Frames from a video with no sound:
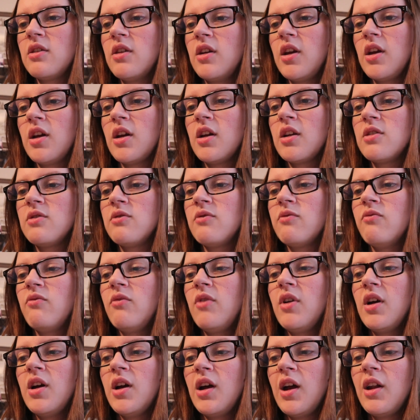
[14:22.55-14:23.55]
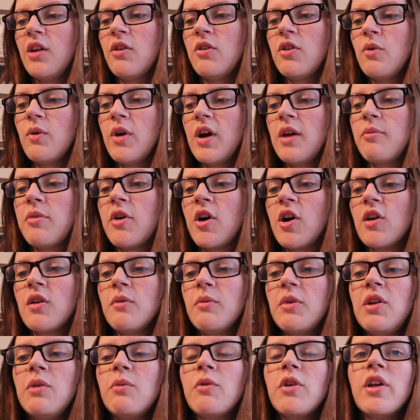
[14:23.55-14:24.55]
and I don't know why
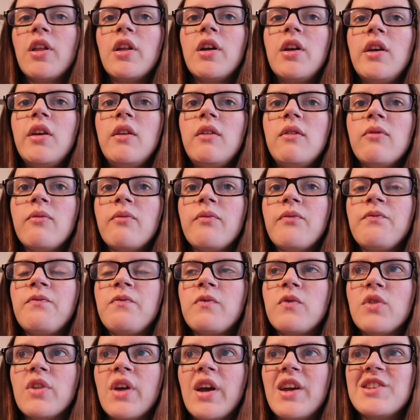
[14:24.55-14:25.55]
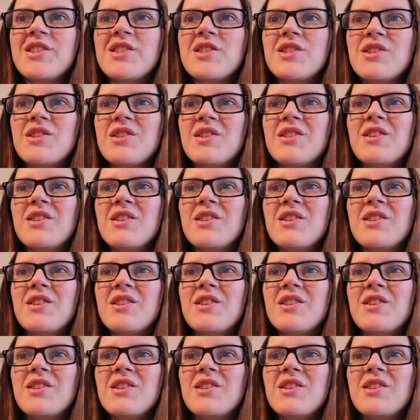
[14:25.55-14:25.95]
Permi really likes